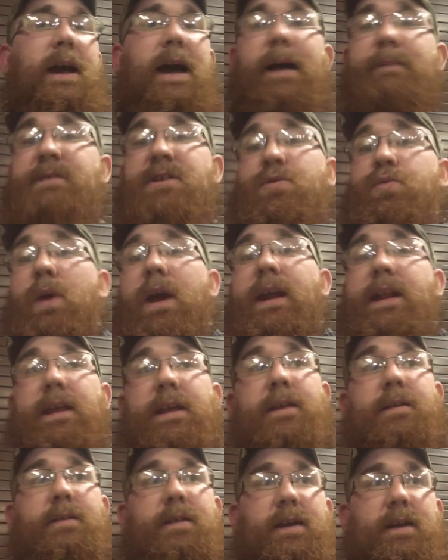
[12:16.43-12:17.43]
I'm just
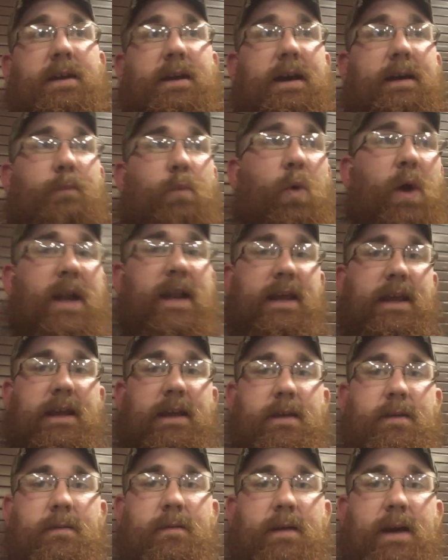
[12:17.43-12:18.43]
waiting. Like I'm
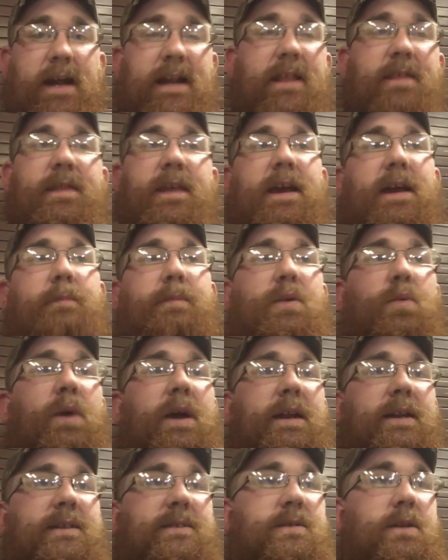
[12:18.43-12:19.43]
waiting. I didn't think I'd be
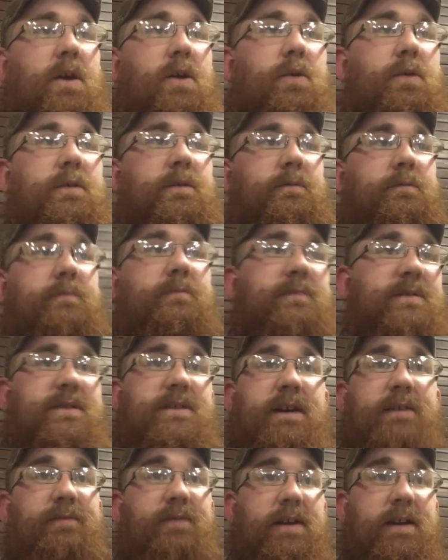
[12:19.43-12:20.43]
waiting this long on
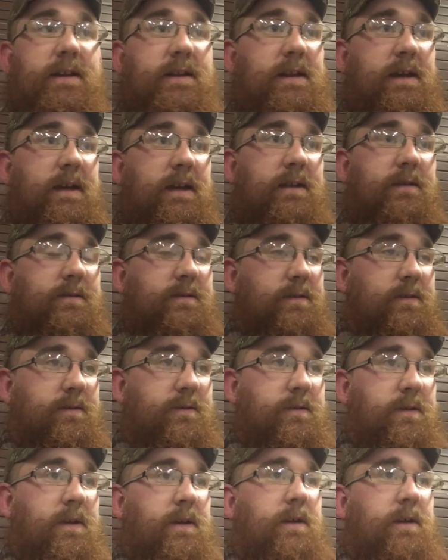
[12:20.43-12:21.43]
stuff like that. So